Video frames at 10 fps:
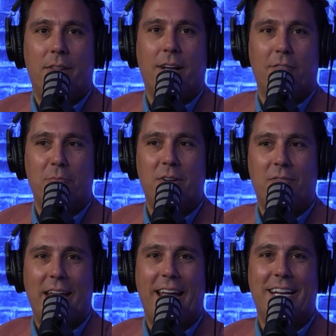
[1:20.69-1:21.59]
the government of
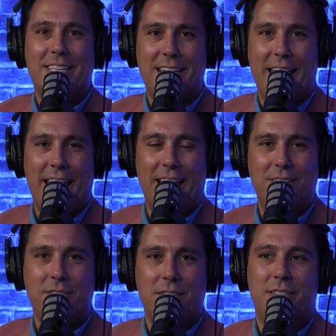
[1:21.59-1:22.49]
Canada's
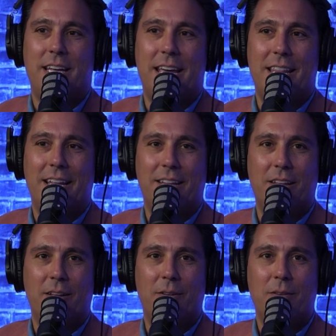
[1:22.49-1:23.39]
hands to say that
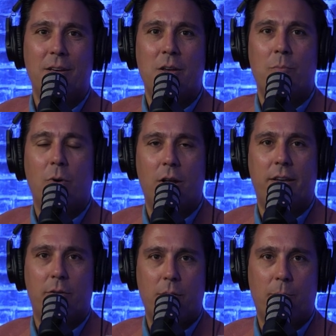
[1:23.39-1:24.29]
the
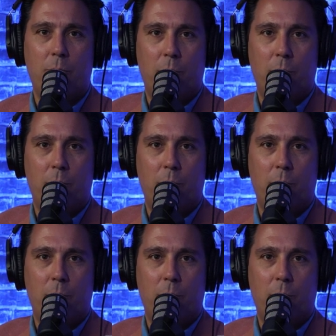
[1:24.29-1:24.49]
monetary